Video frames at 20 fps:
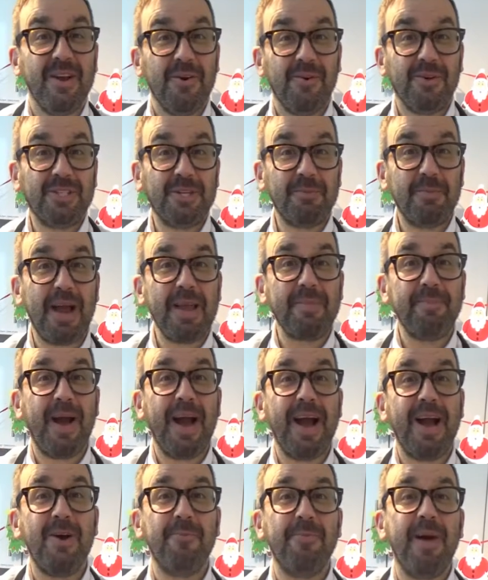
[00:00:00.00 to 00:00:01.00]
Shwmae
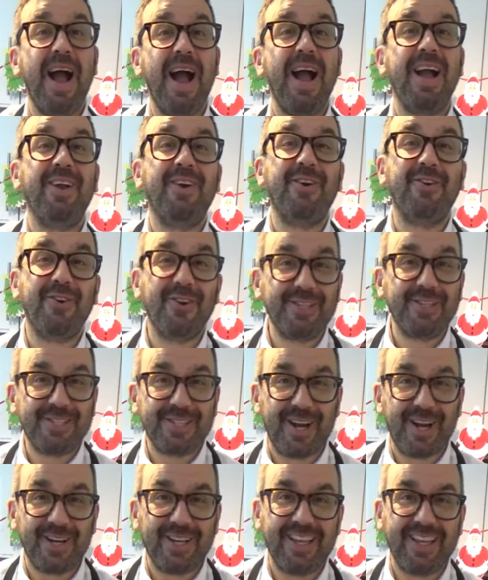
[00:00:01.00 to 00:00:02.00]
pawb and
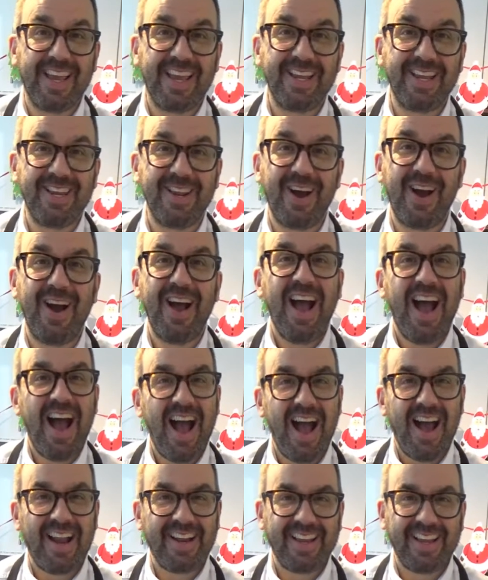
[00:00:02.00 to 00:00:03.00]
croeso y coginio
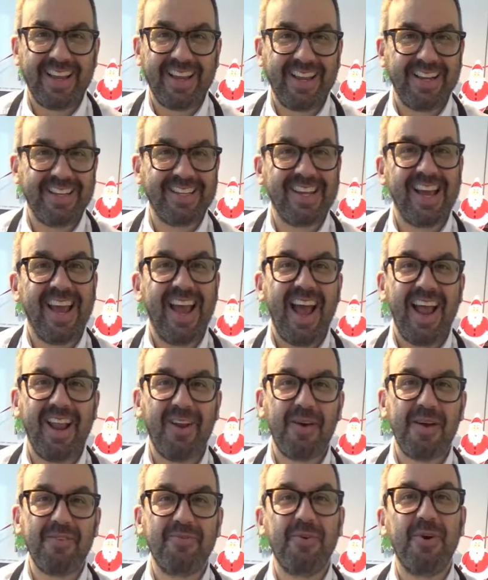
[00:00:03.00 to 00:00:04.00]
ar y hyd.
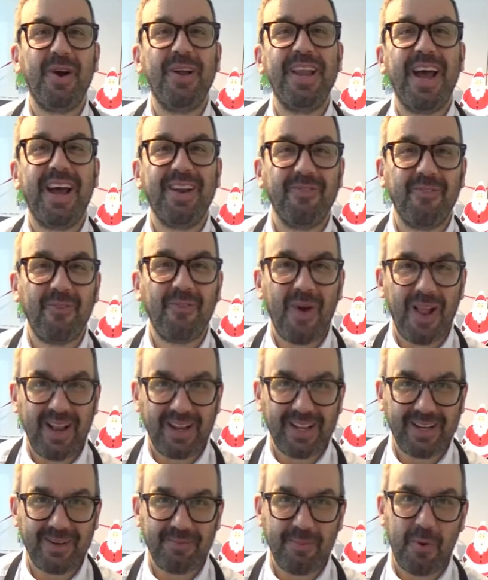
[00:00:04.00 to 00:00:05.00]
Hello everyone and
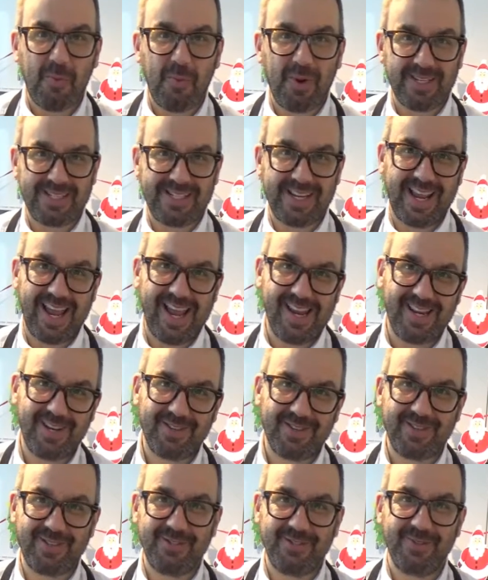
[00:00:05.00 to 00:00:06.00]
welcome once again
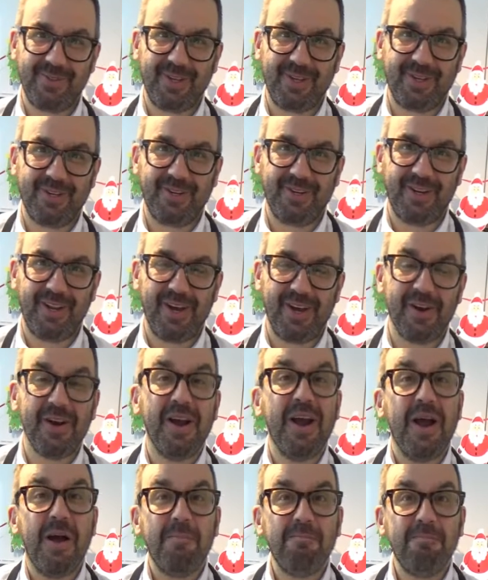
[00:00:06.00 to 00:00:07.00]
to the cook along.
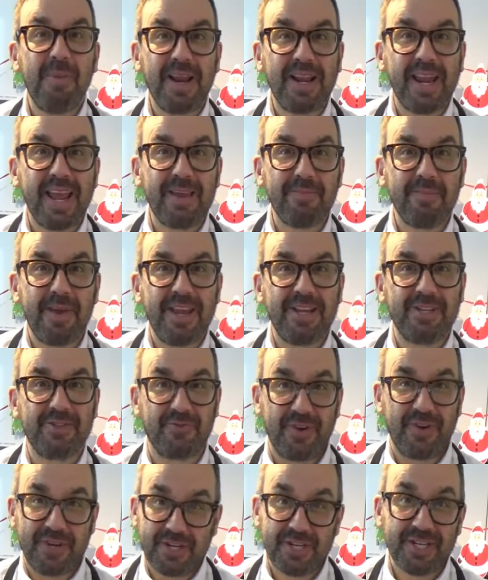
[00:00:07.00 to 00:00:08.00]
My name is
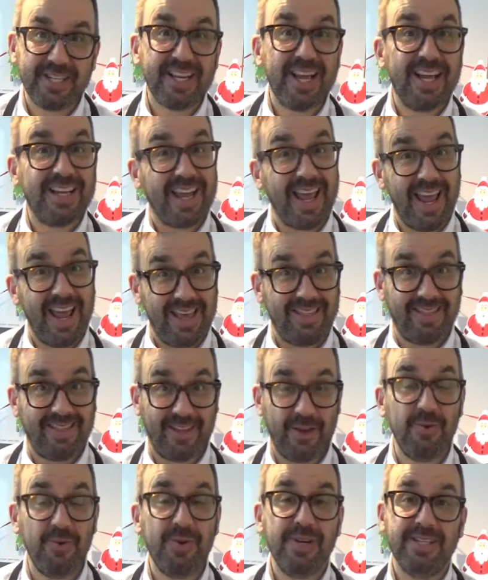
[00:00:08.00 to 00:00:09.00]
Richard and
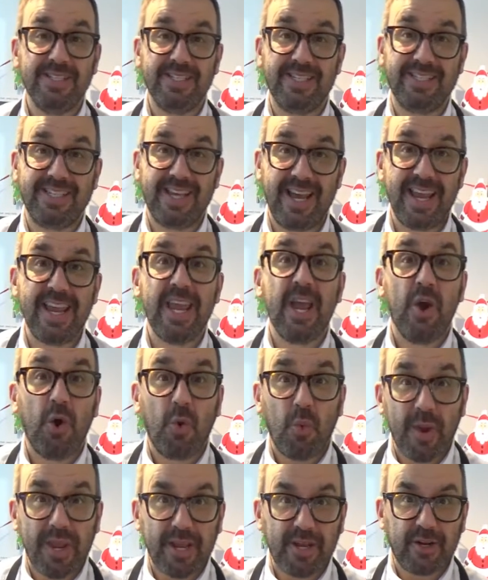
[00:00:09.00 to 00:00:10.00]
heddiw, today
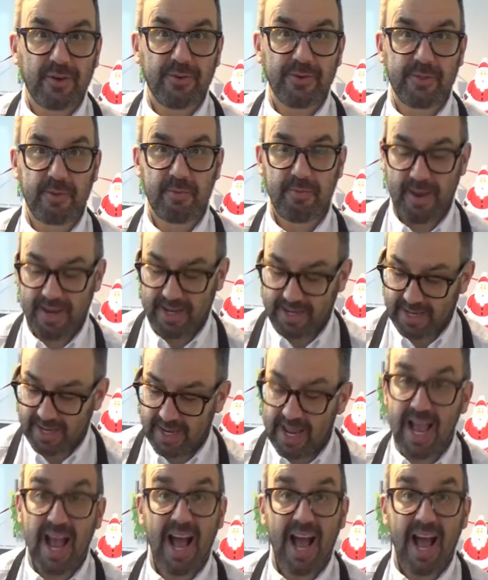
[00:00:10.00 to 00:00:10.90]
we are going to be making